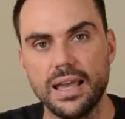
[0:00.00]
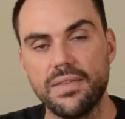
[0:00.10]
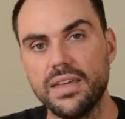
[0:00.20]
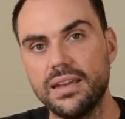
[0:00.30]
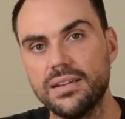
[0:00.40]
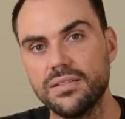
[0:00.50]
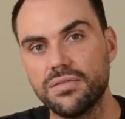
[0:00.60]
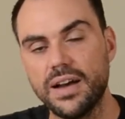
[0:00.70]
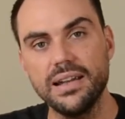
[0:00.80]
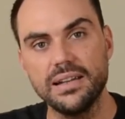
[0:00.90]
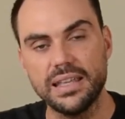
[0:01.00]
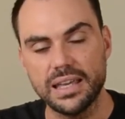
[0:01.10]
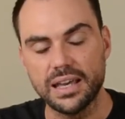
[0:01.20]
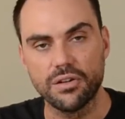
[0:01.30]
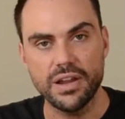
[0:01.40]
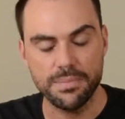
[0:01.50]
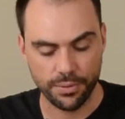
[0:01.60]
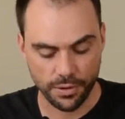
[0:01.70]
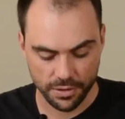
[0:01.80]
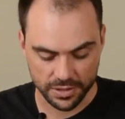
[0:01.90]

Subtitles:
And then finally, a great pro,